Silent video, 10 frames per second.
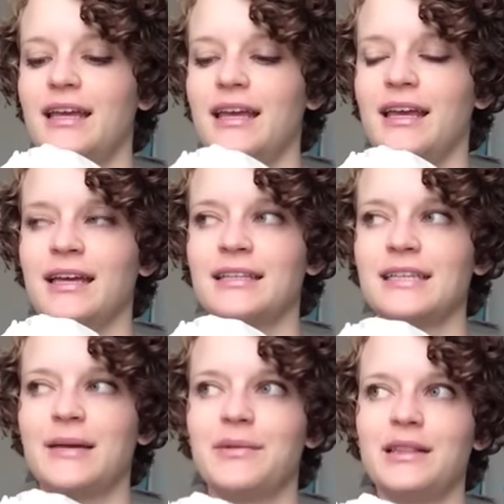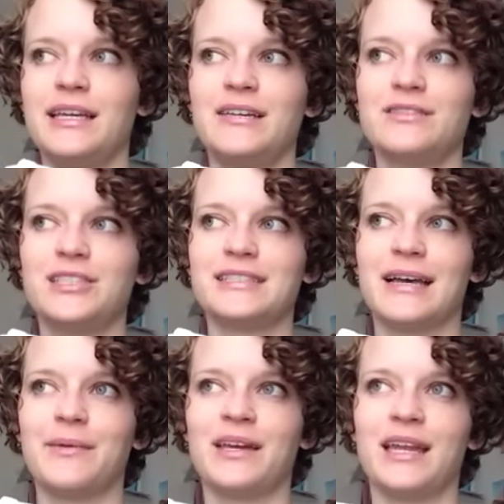and I believe she's
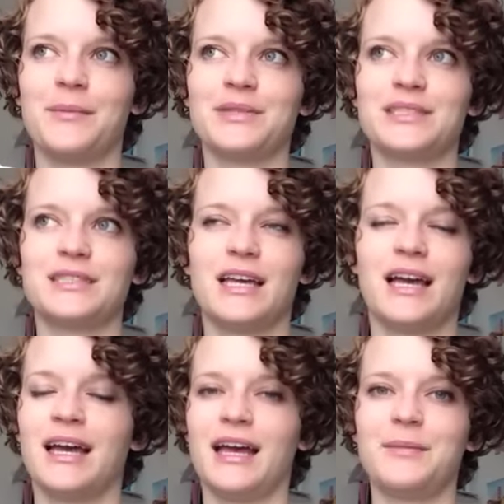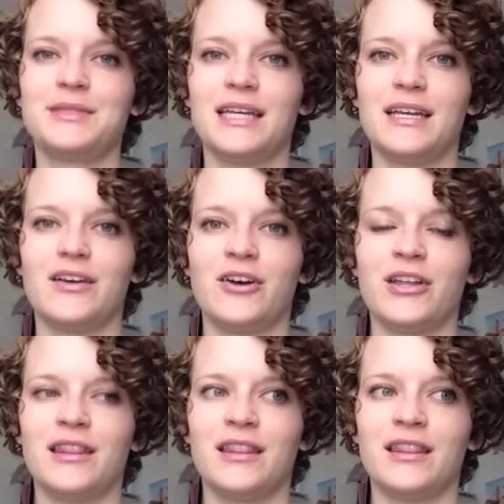having an update
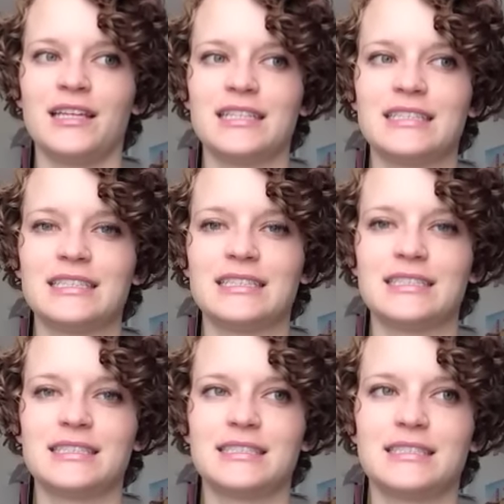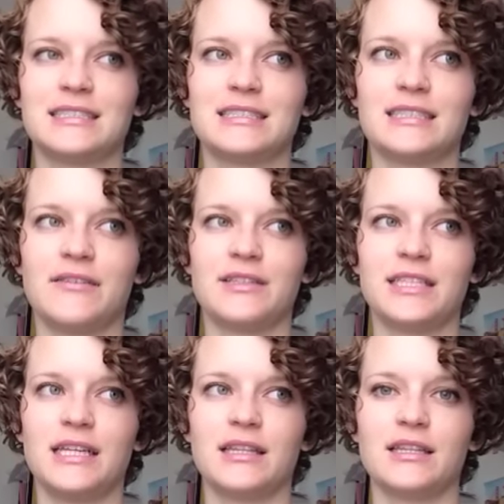on the
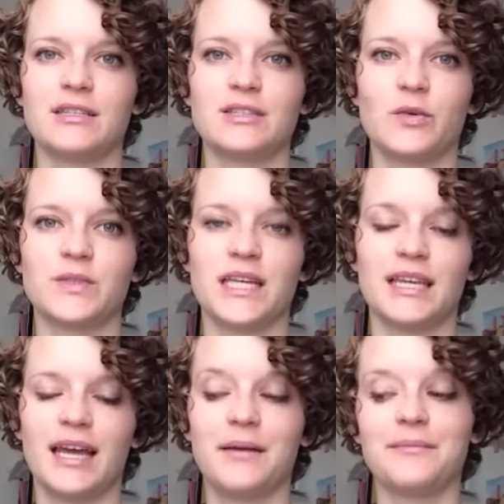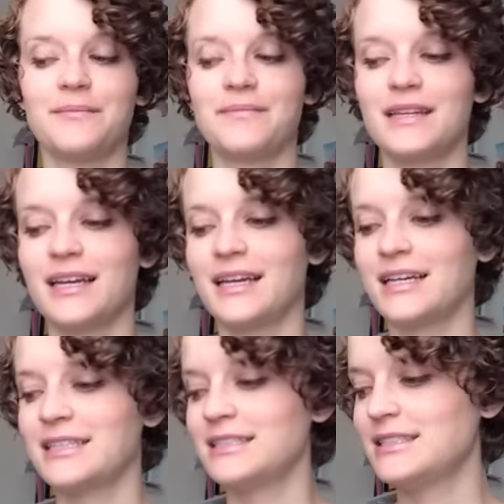17th, so Sunday.
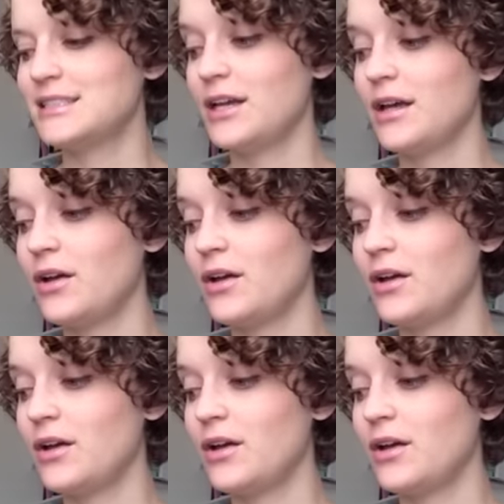So